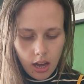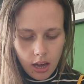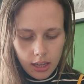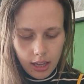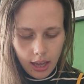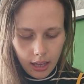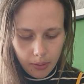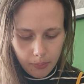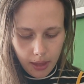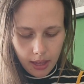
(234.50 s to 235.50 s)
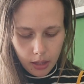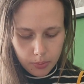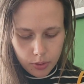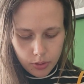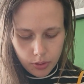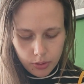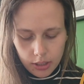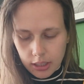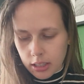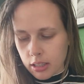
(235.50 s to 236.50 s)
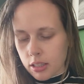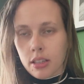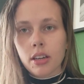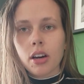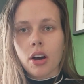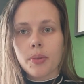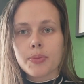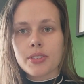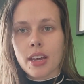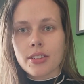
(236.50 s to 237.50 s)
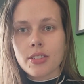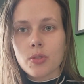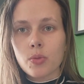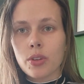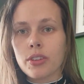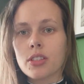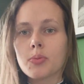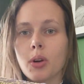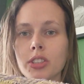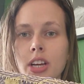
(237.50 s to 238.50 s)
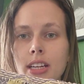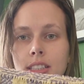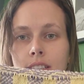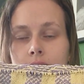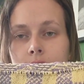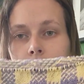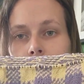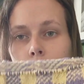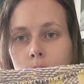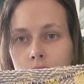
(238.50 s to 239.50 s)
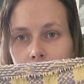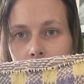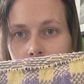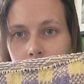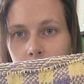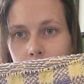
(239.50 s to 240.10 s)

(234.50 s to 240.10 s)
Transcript: I am absolutely obsessed with this project. This is how much I got